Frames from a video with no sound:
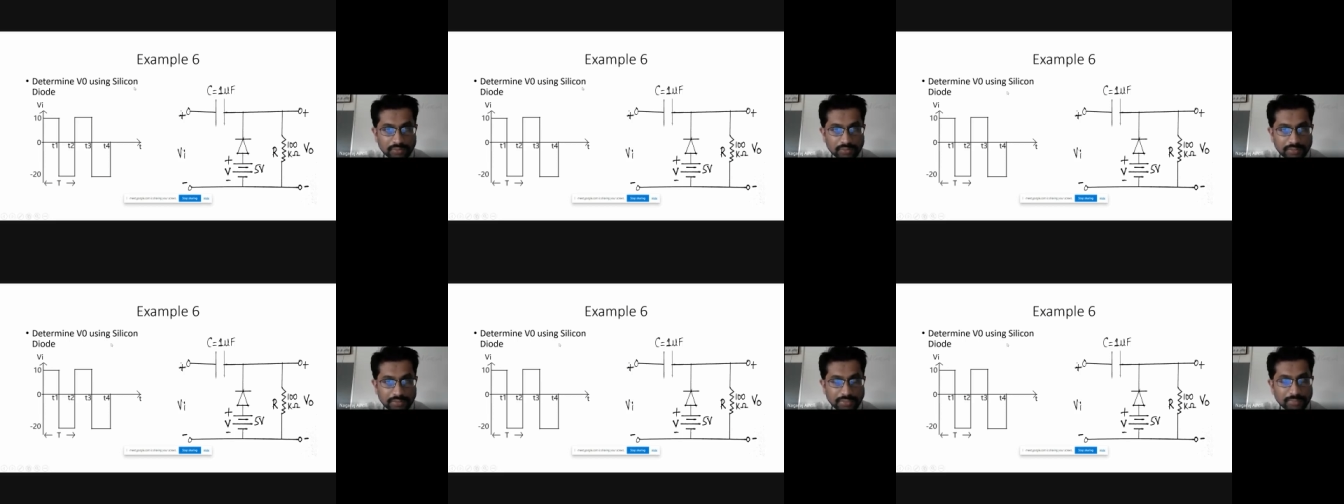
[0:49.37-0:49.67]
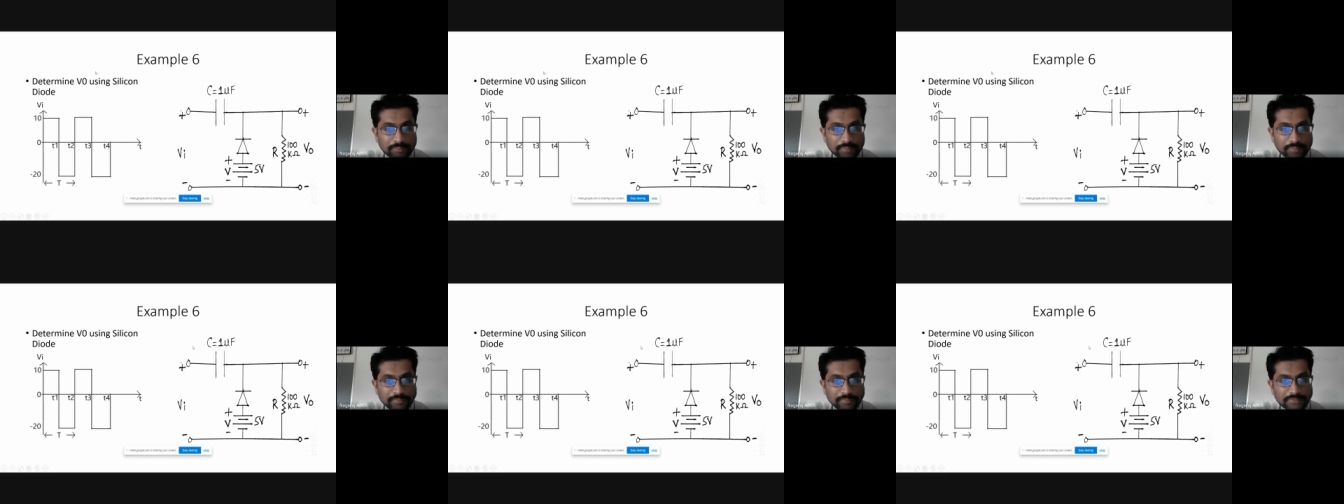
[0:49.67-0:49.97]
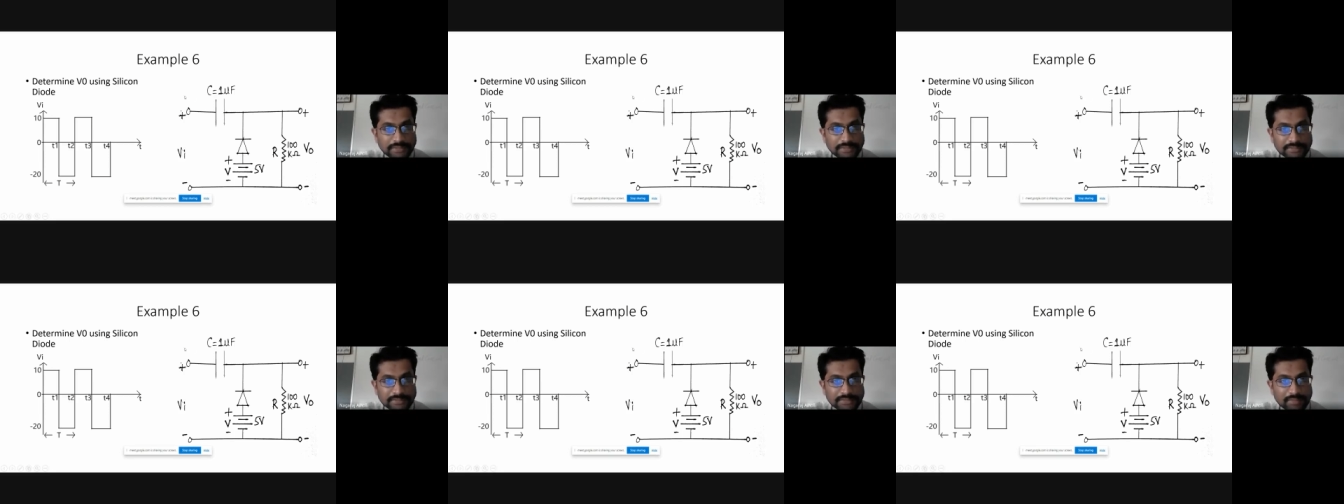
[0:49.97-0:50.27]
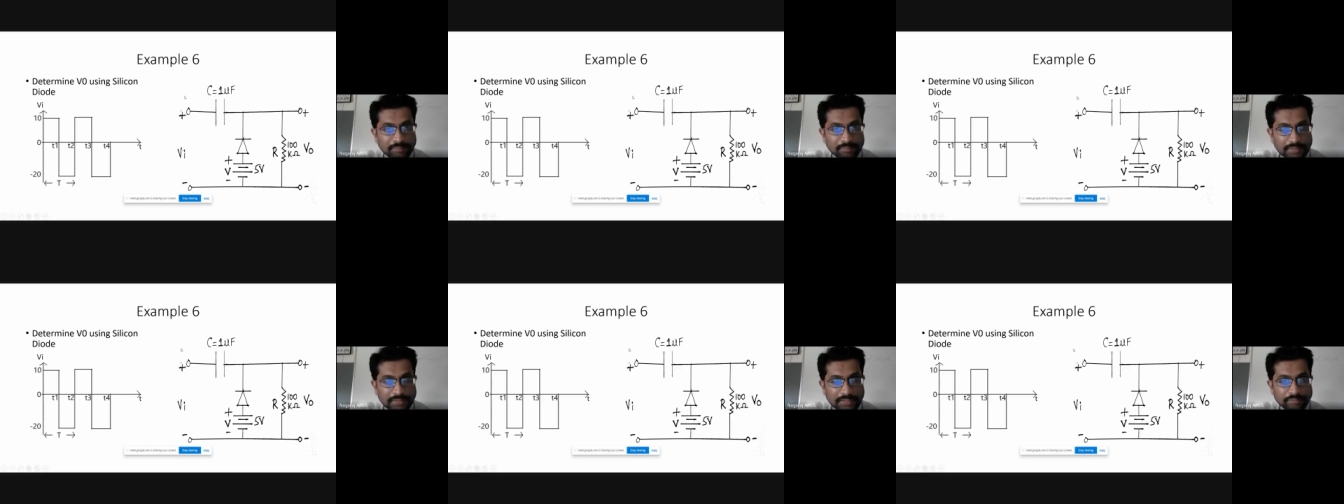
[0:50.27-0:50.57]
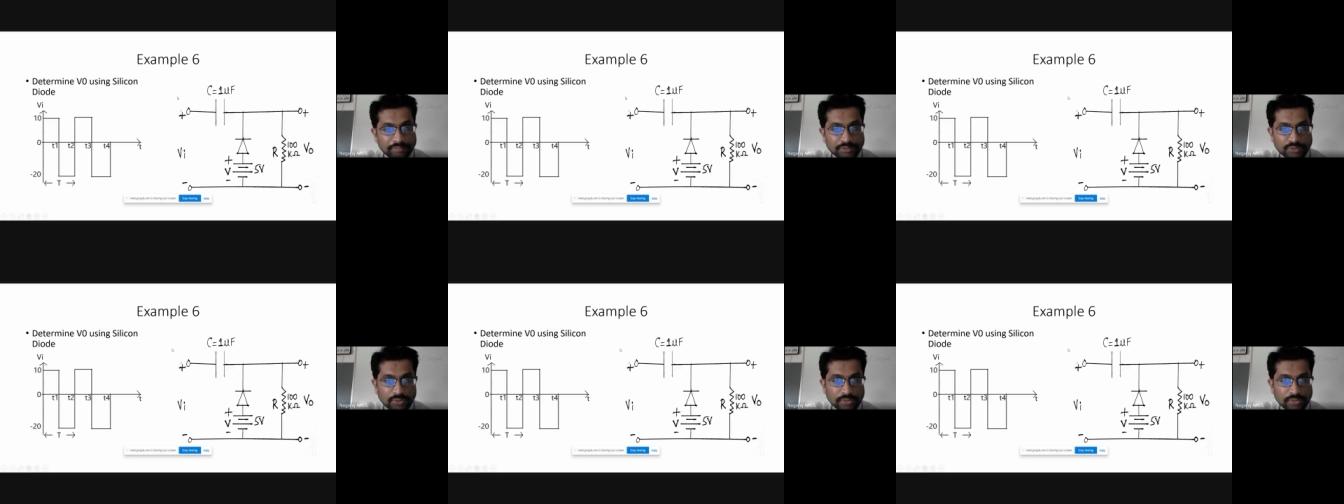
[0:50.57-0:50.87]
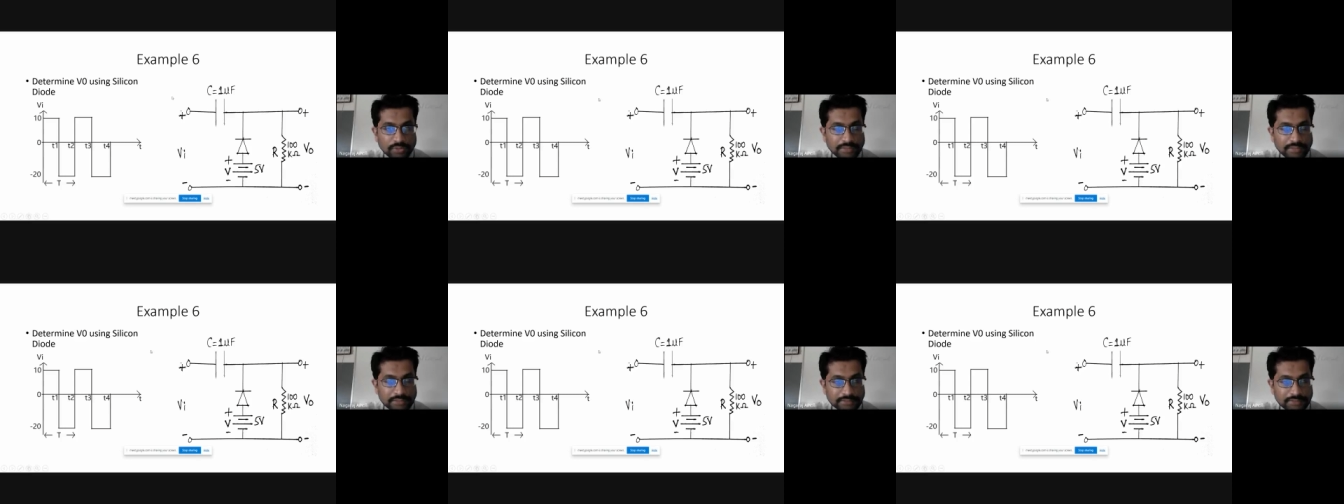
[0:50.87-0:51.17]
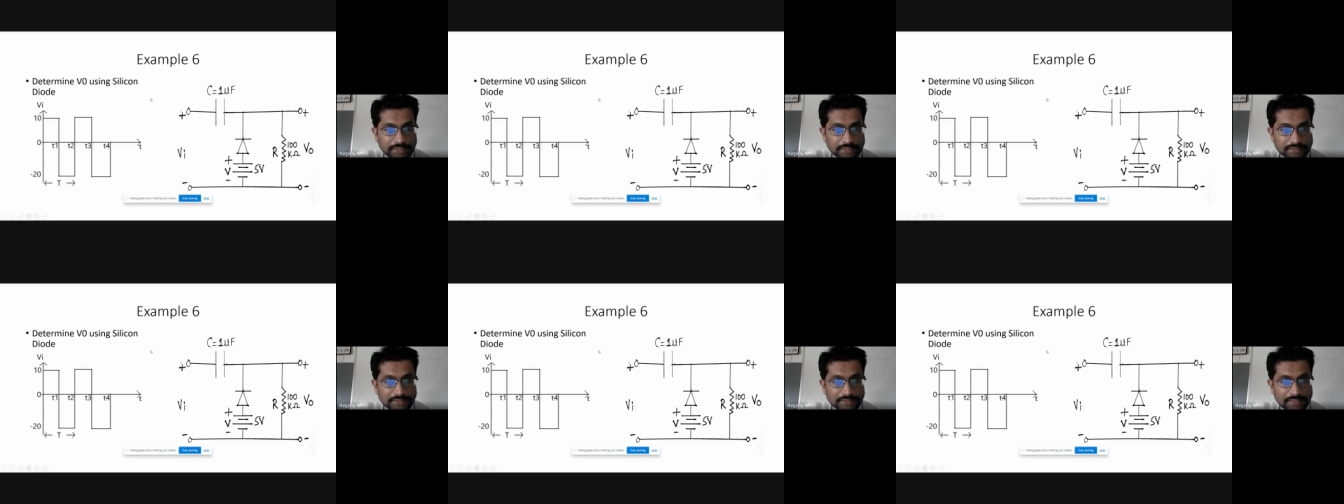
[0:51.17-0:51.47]
in the previous example that we solved in
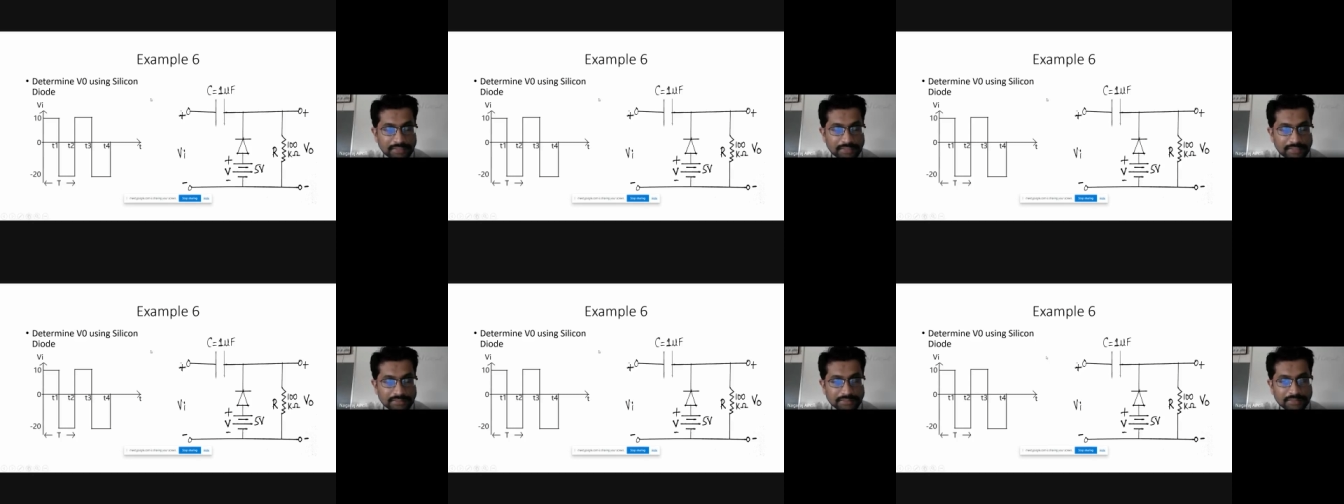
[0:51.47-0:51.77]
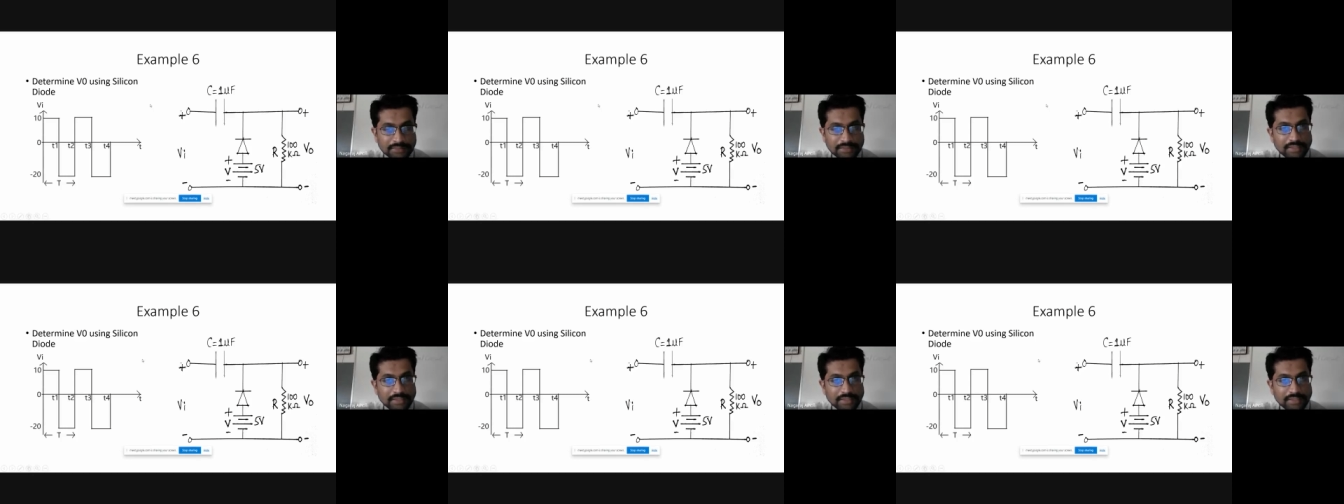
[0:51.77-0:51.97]
yesterday's class,